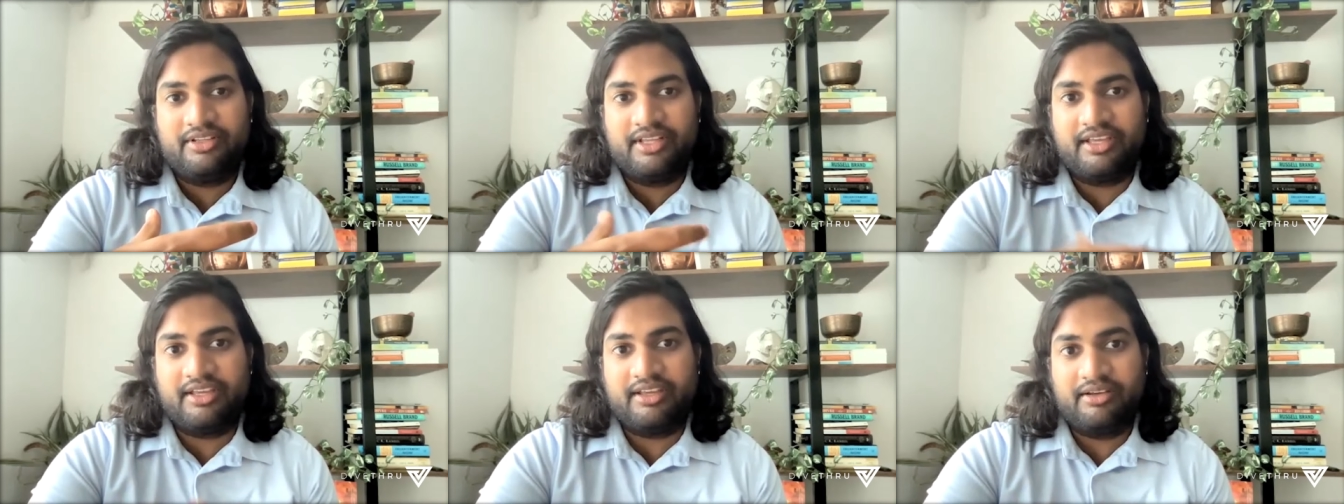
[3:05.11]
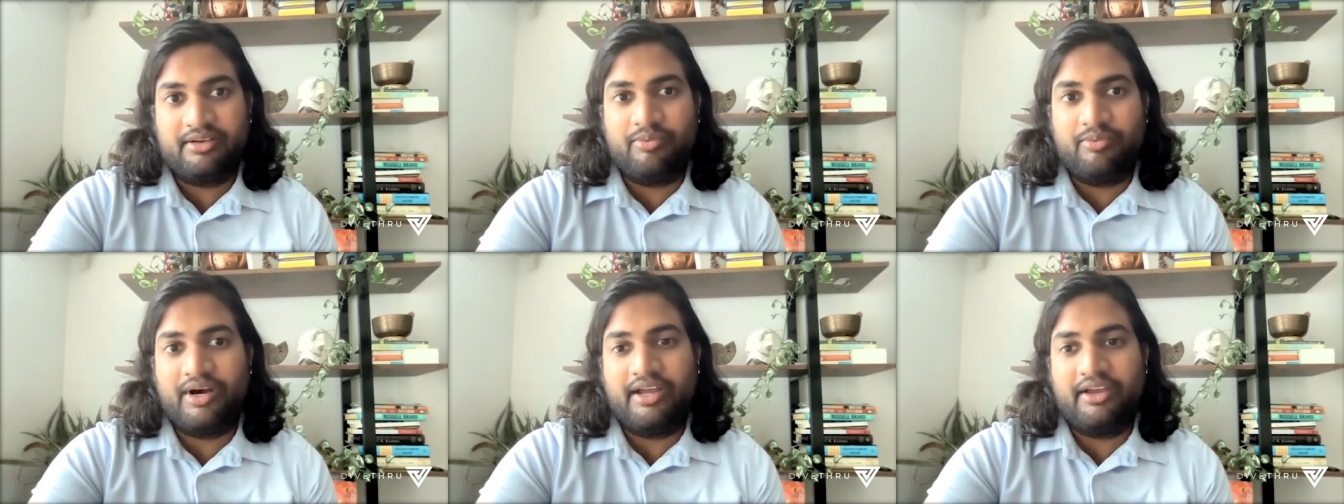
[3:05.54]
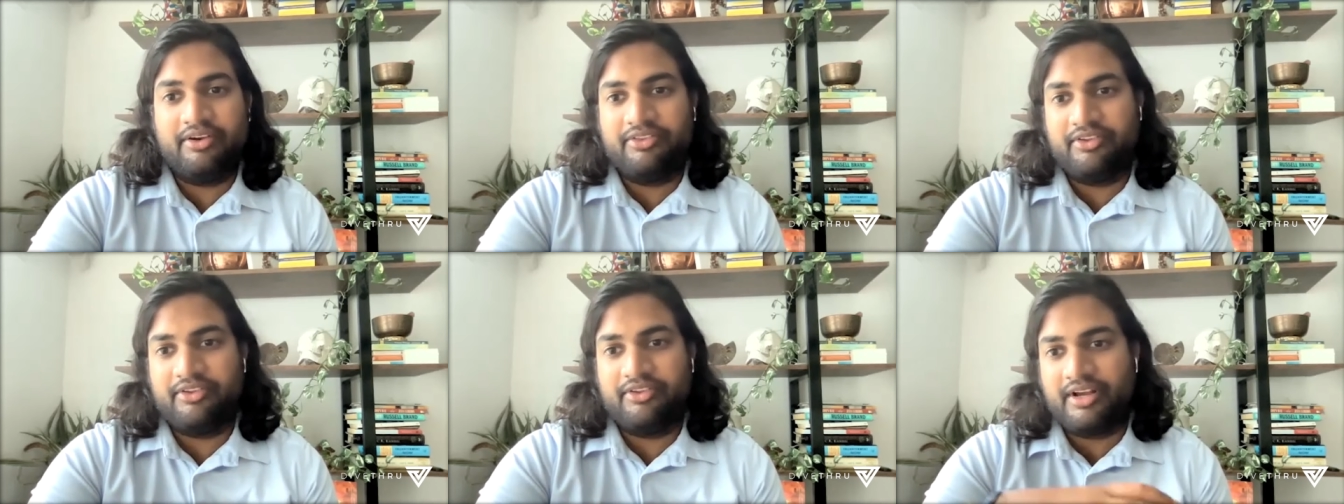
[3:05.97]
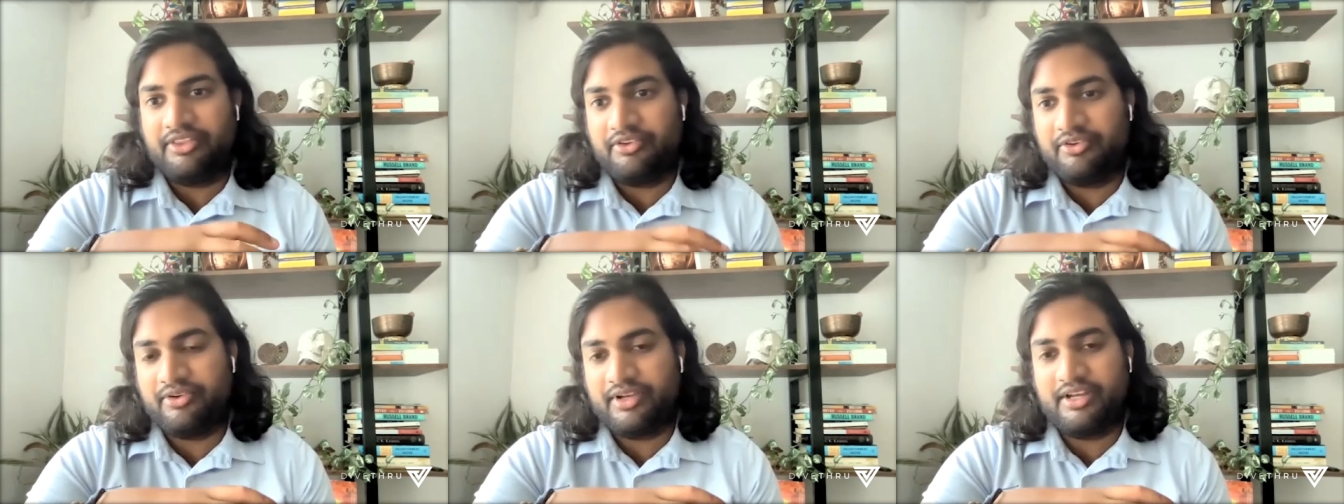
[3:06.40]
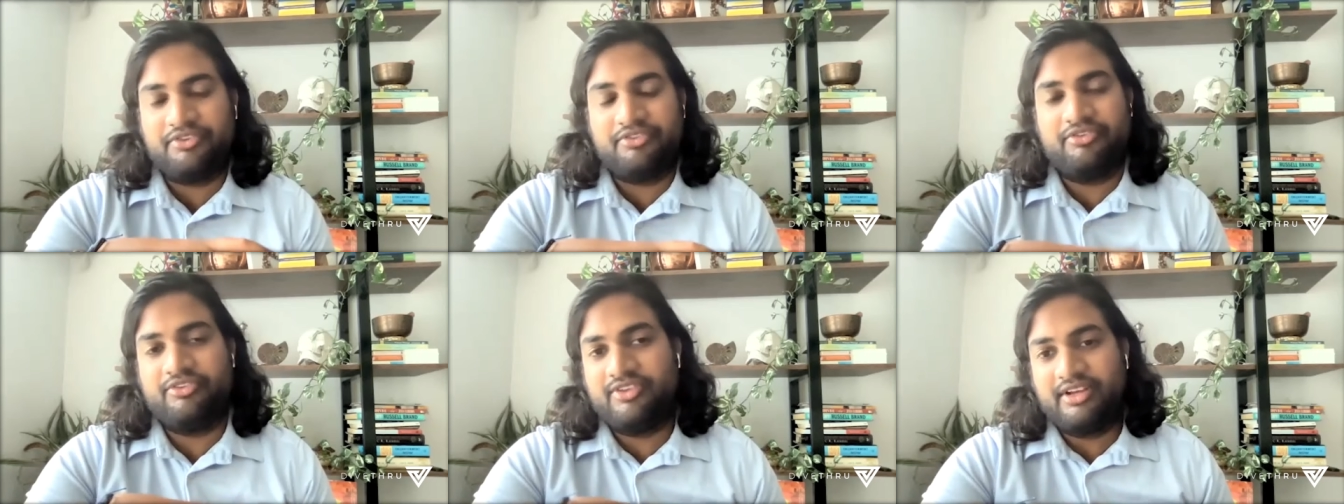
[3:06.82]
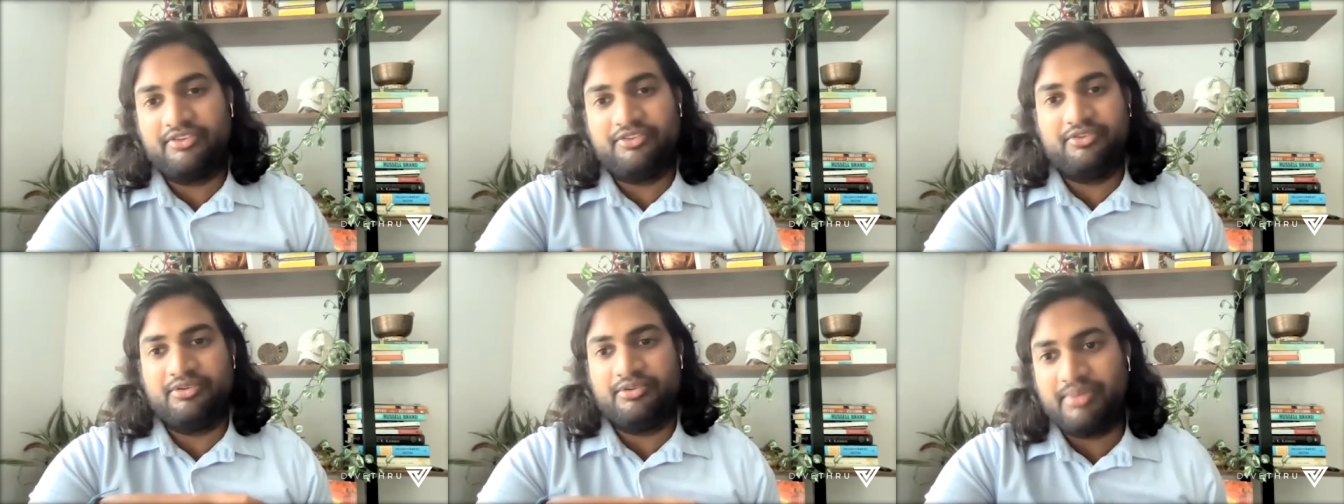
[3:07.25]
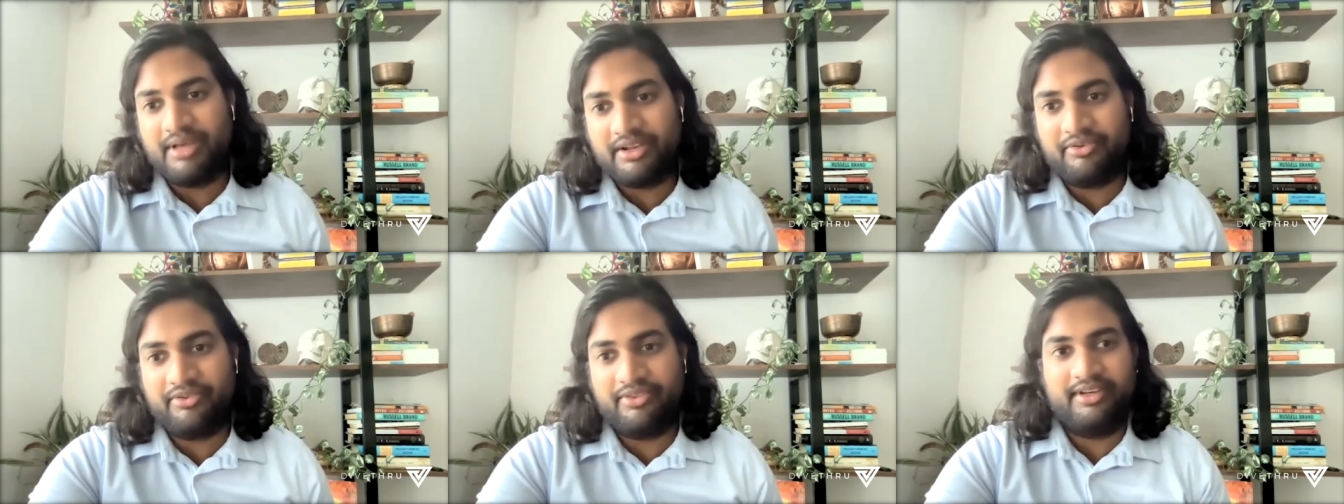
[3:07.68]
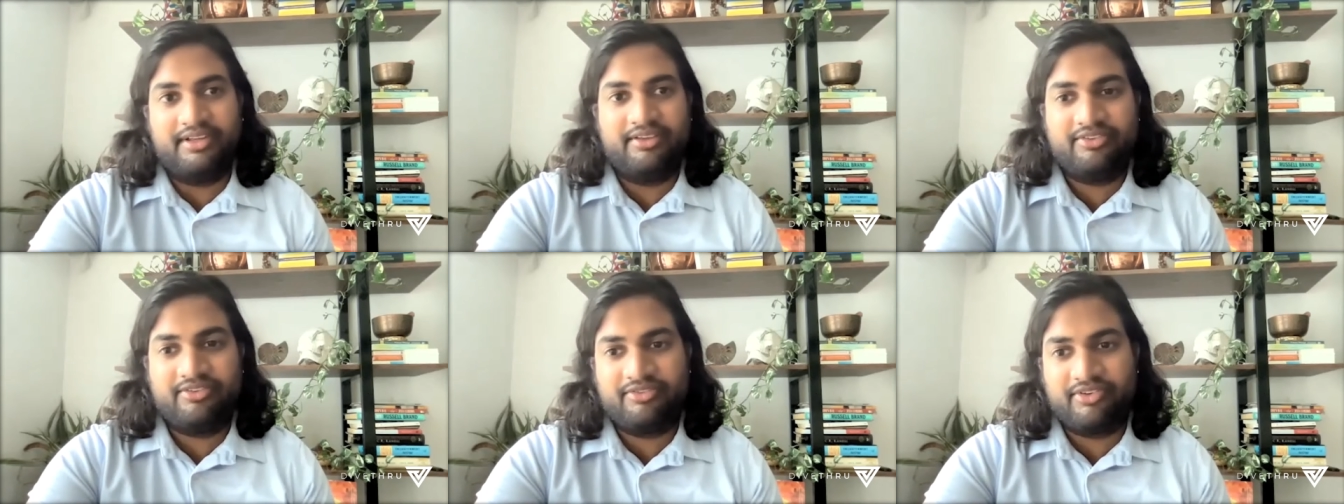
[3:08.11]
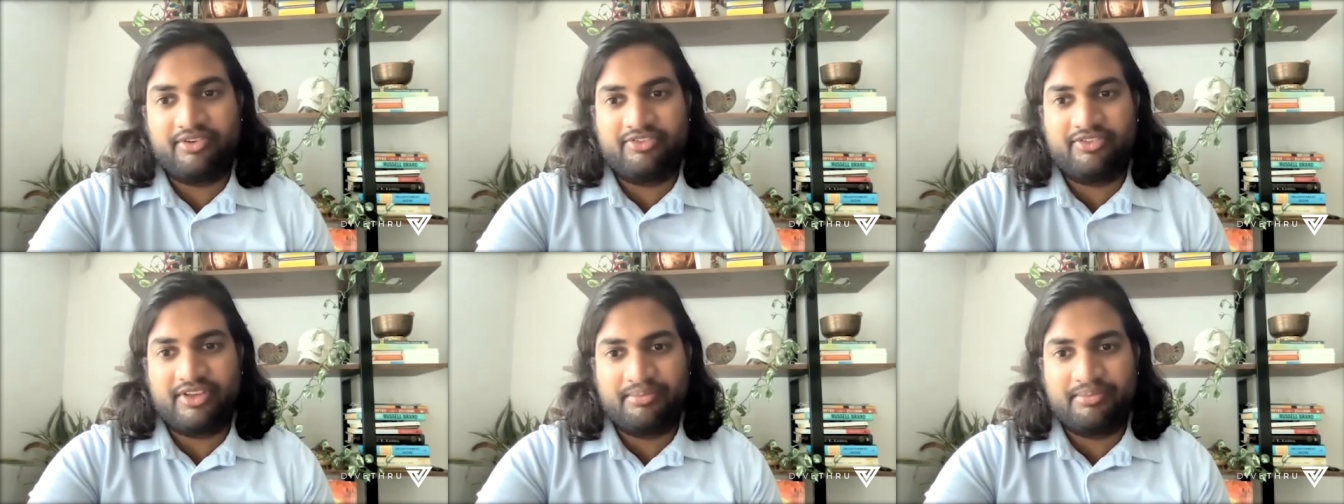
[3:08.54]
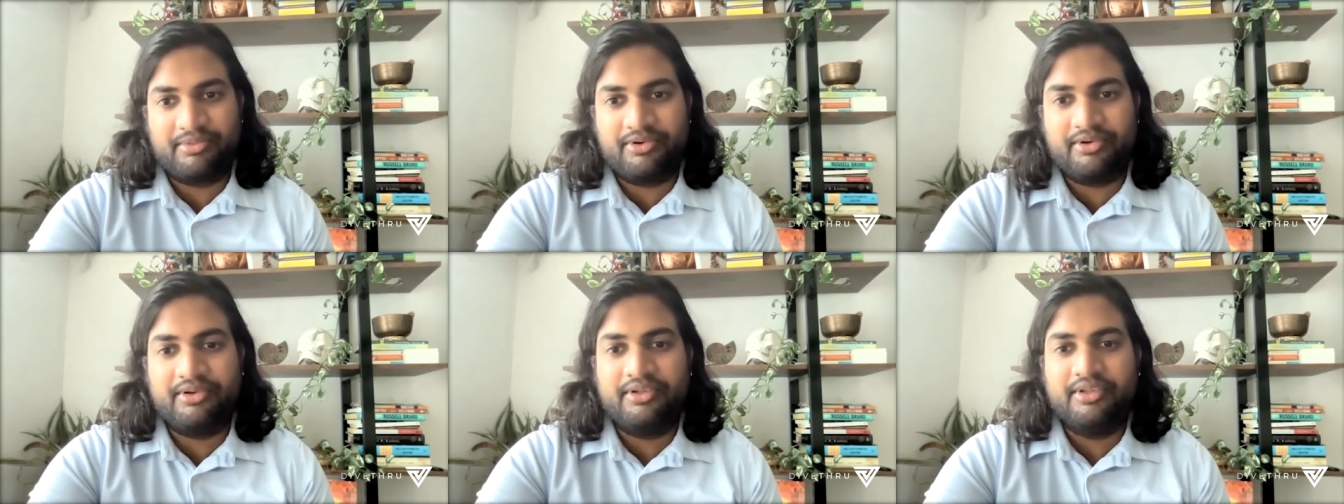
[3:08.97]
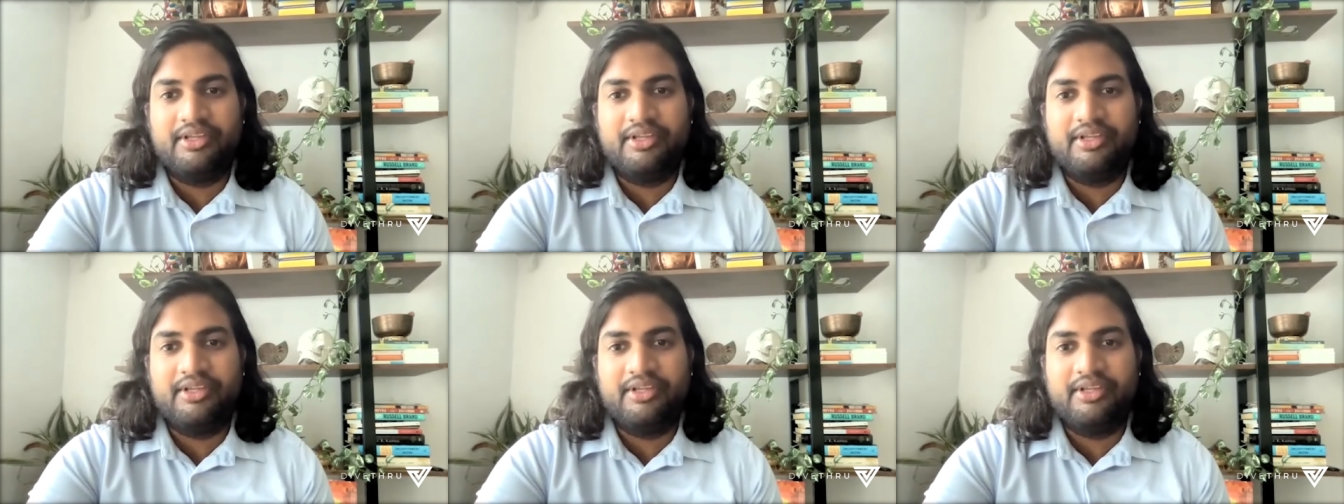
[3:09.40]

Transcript: Like, why are there other countries now doing better than us, for example?